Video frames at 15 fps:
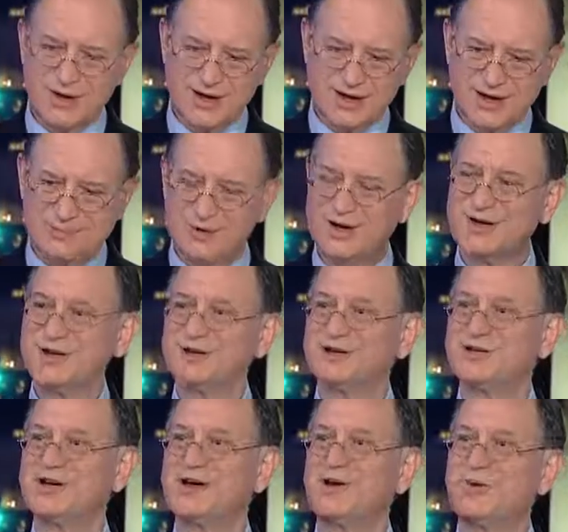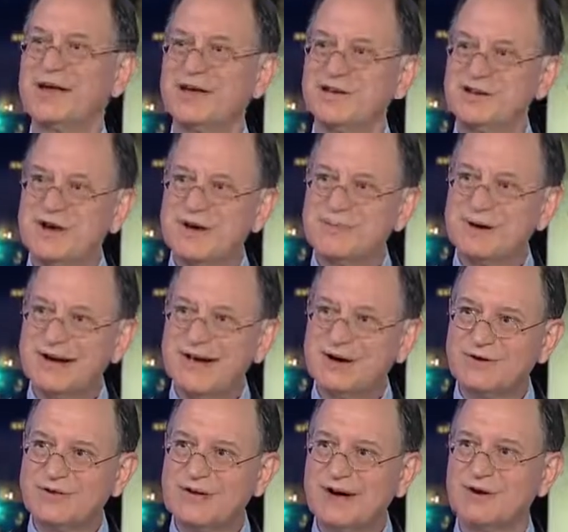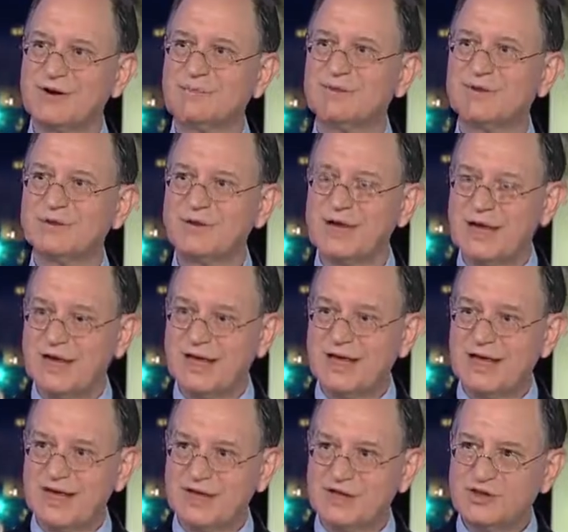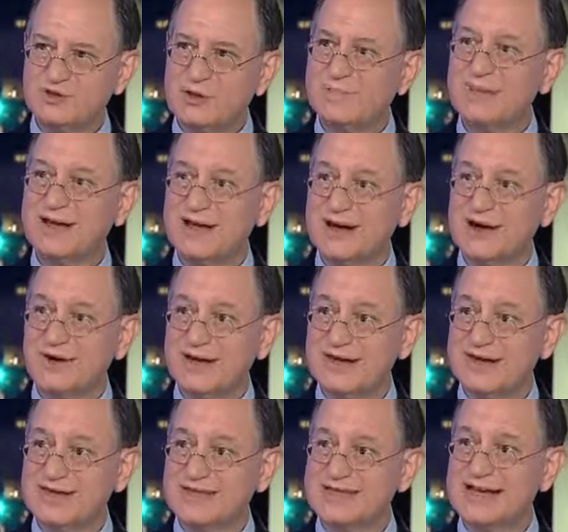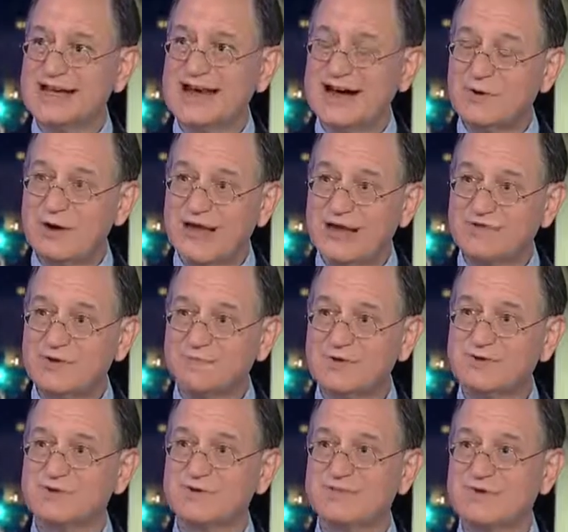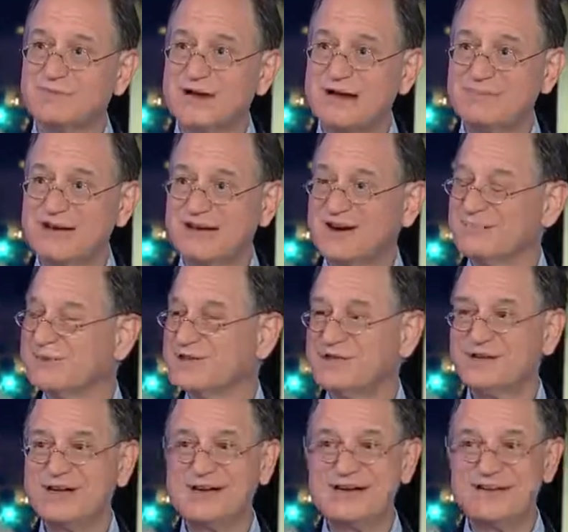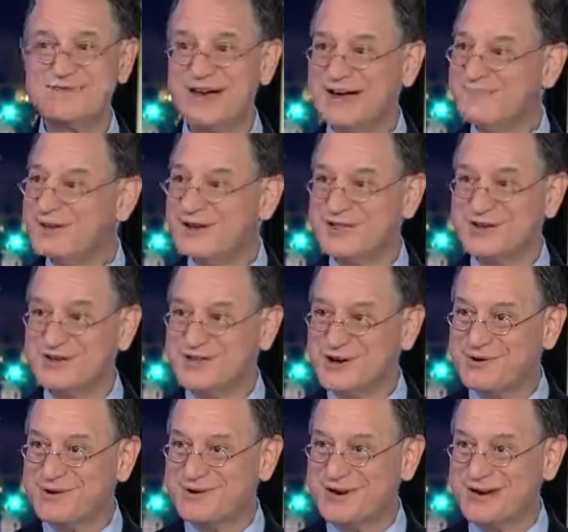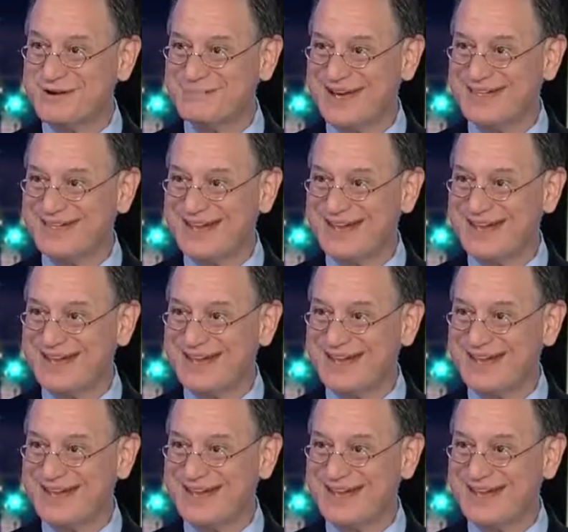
I want to come on your show and talk about how terrible Trump care is and how we have to preserve Obamacare. But you didn't invite me on the show to talk Actually, about that.